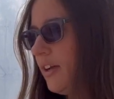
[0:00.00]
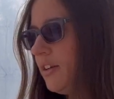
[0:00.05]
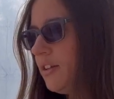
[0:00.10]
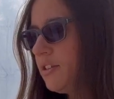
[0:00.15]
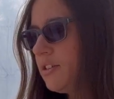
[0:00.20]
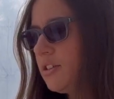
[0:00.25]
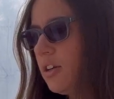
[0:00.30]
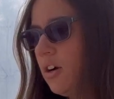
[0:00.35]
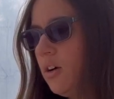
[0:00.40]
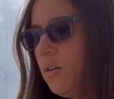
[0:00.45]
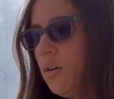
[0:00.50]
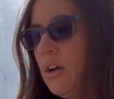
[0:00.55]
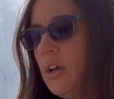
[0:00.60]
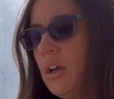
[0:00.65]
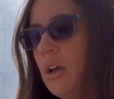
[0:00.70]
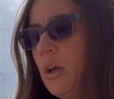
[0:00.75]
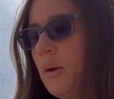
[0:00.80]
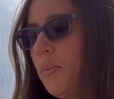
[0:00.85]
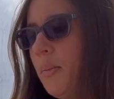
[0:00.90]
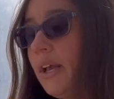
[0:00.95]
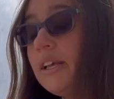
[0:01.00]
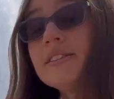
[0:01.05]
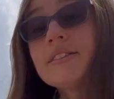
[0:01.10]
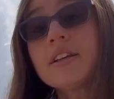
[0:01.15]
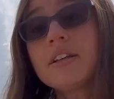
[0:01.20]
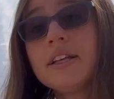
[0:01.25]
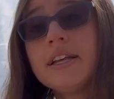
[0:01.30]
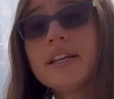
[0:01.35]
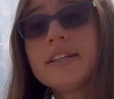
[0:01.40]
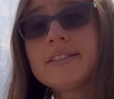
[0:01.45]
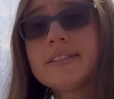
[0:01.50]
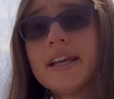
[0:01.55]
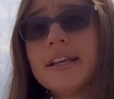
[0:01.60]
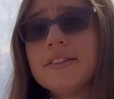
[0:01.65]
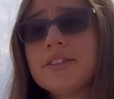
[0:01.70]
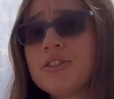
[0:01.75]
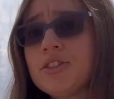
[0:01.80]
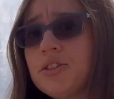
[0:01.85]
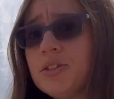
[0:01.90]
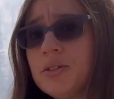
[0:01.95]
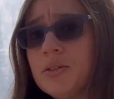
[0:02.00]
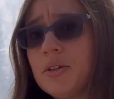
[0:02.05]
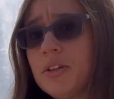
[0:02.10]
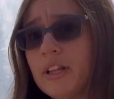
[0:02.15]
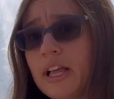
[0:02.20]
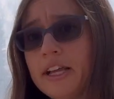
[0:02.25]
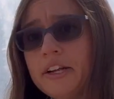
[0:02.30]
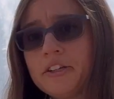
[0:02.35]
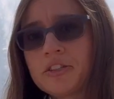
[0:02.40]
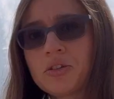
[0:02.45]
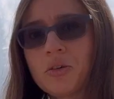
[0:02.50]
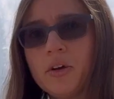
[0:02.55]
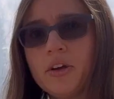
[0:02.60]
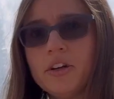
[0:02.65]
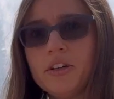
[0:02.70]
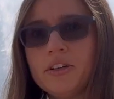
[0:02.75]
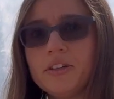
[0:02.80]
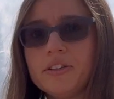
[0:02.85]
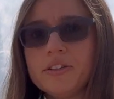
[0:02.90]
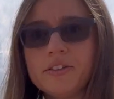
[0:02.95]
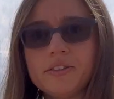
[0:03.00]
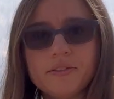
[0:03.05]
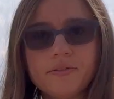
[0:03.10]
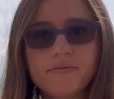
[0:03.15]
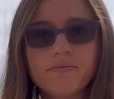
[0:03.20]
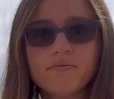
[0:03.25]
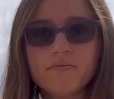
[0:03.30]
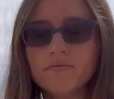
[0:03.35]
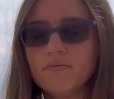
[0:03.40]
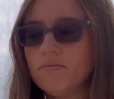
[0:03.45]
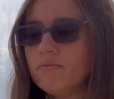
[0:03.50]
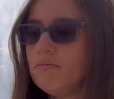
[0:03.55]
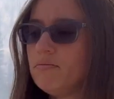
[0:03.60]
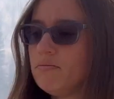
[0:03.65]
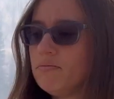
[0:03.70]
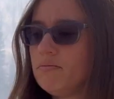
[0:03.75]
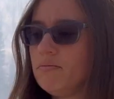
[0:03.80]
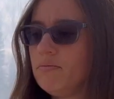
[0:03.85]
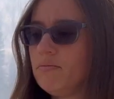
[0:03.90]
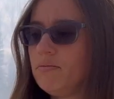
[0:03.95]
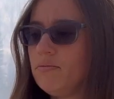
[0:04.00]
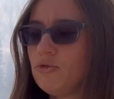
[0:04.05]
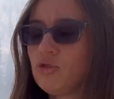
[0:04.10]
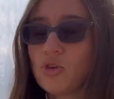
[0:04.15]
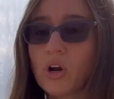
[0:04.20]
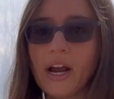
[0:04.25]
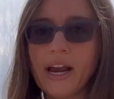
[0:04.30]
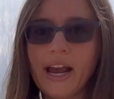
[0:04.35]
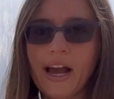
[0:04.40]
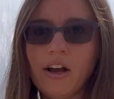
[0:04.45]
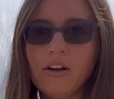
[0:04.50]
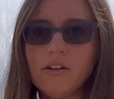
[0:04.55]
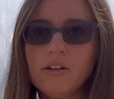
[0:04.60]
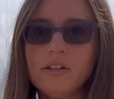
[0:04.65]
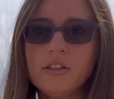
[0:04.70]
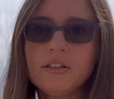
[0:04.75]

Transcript: So basically it says to let your soil dry out.